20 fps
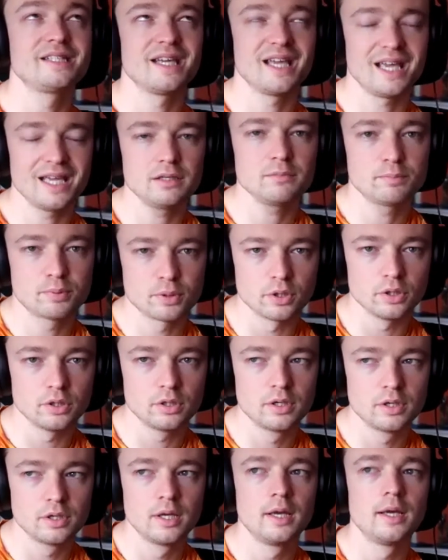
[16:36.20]

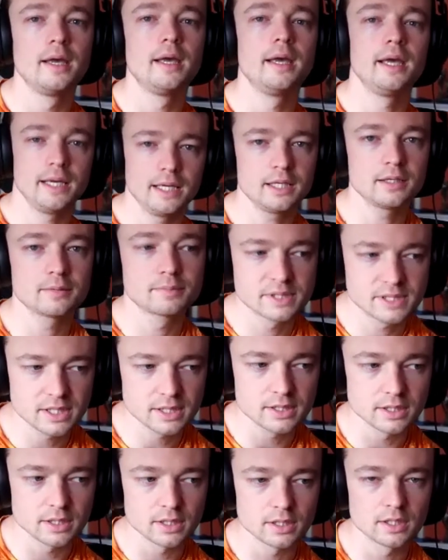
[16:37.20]
input in
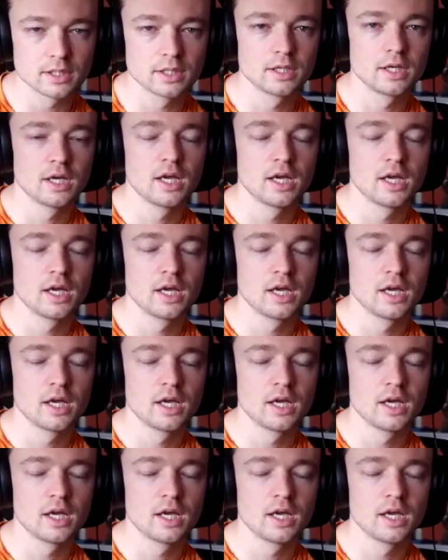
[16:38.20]
Obsidian.